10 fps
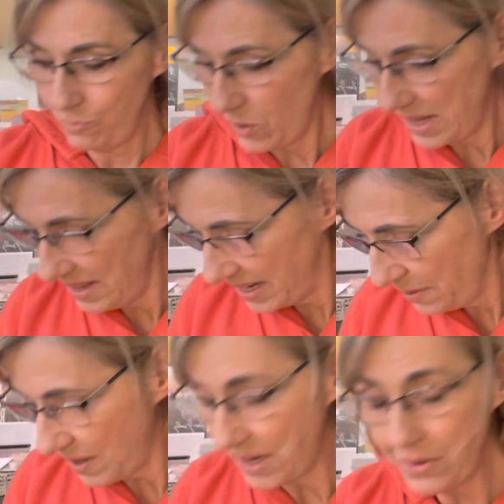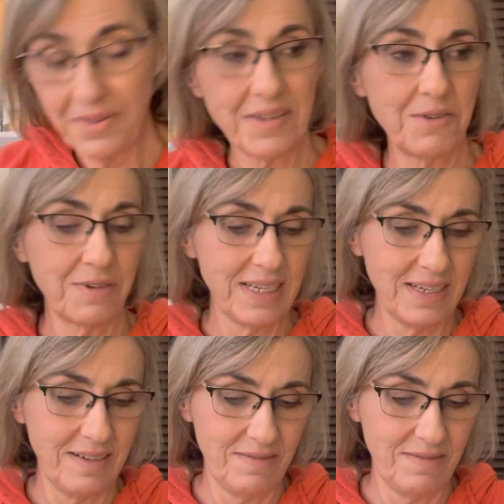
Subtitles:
one that I thought I was going to read